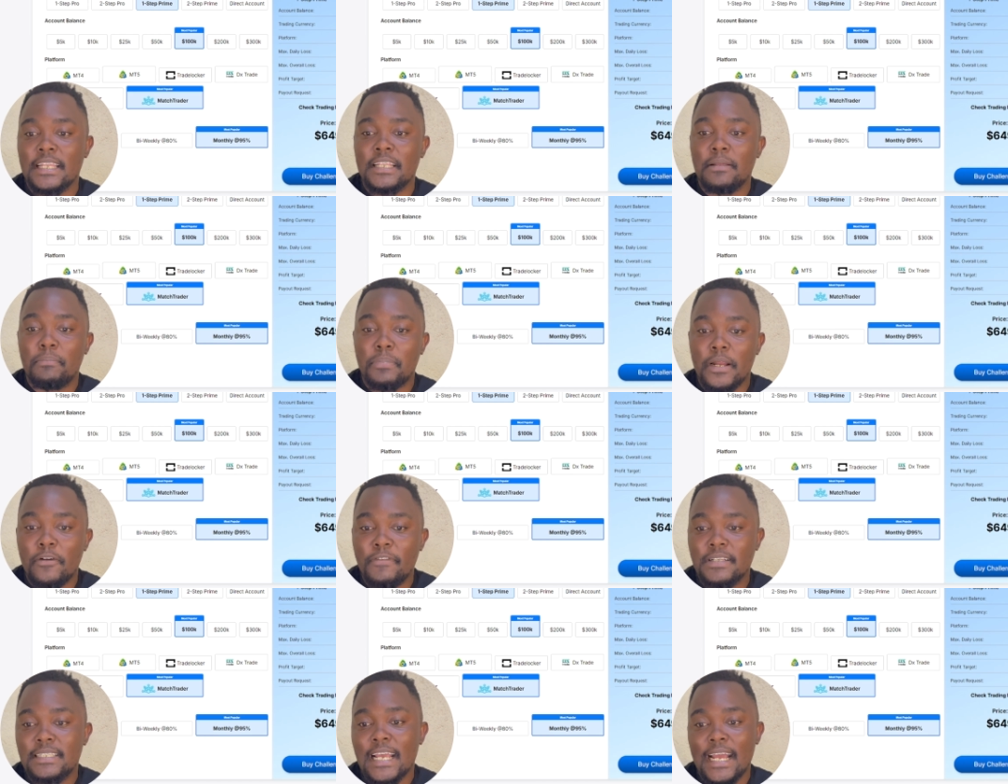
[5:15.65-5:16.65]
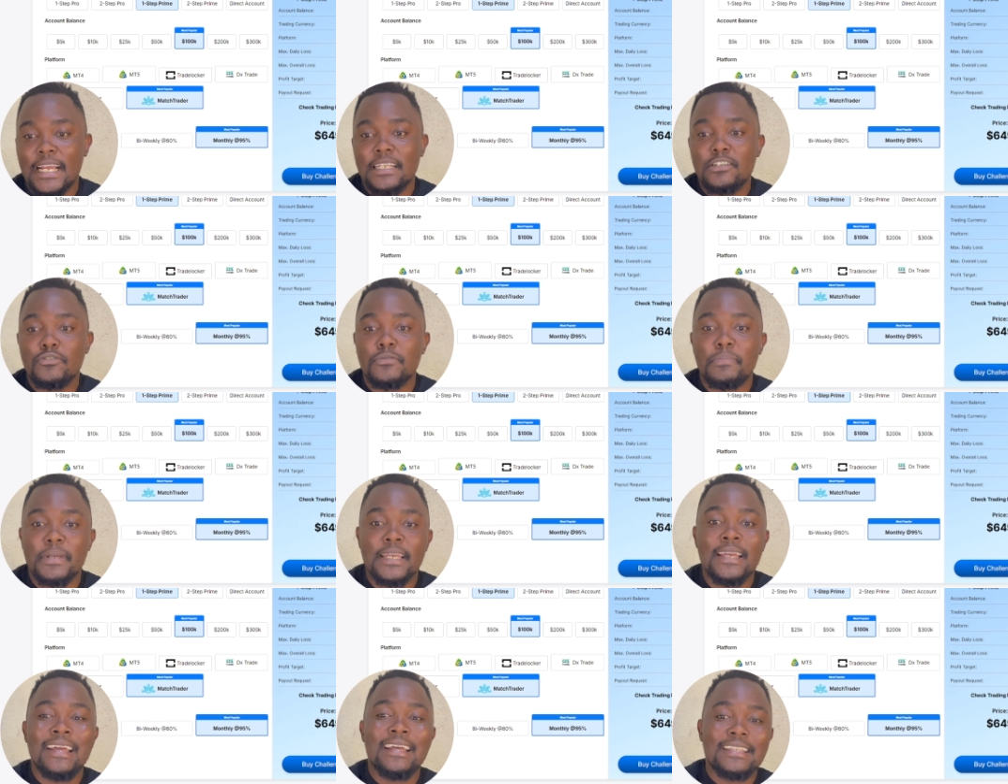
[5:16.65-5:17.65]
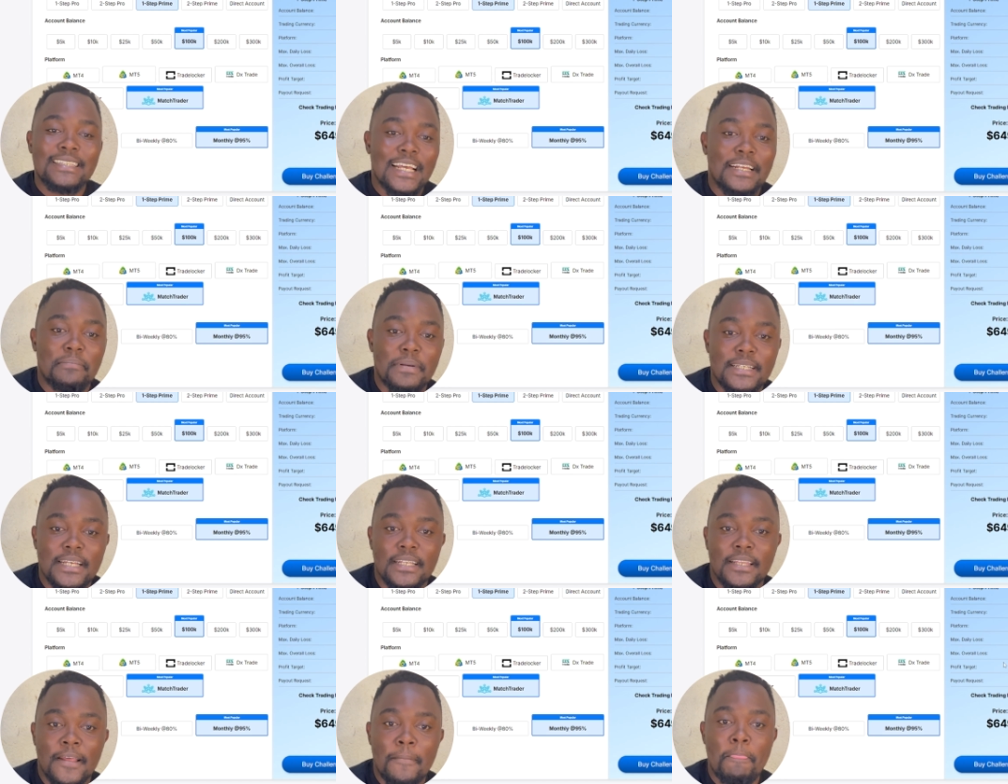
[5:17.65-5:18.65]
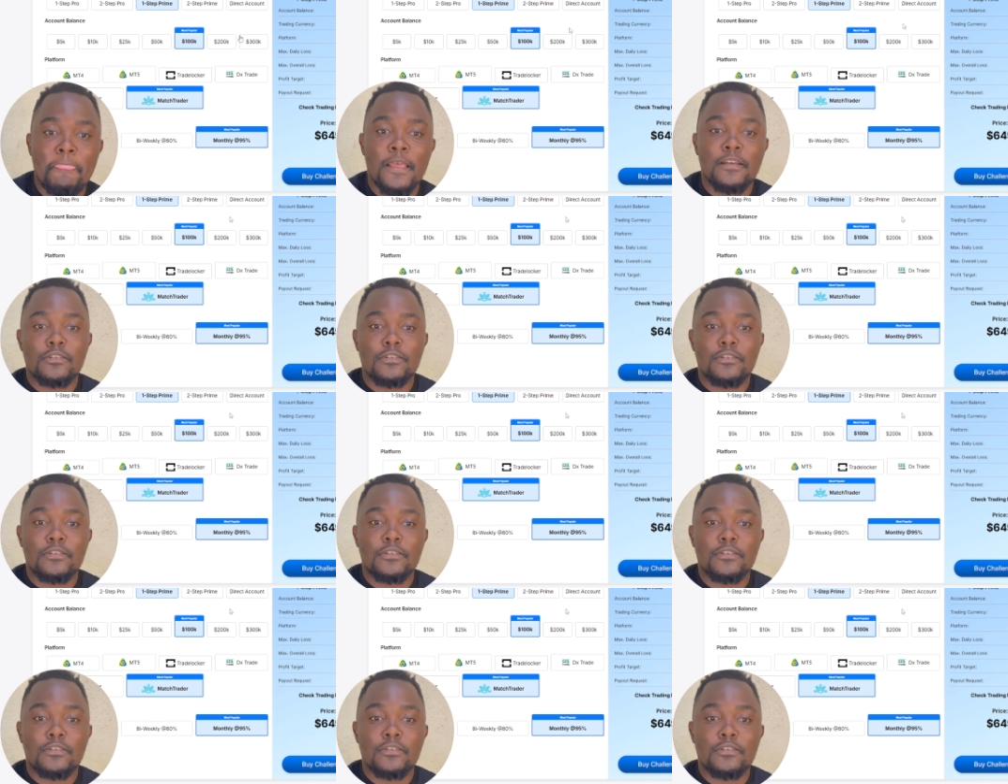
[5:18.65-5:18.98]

and then the profit target should be 10%.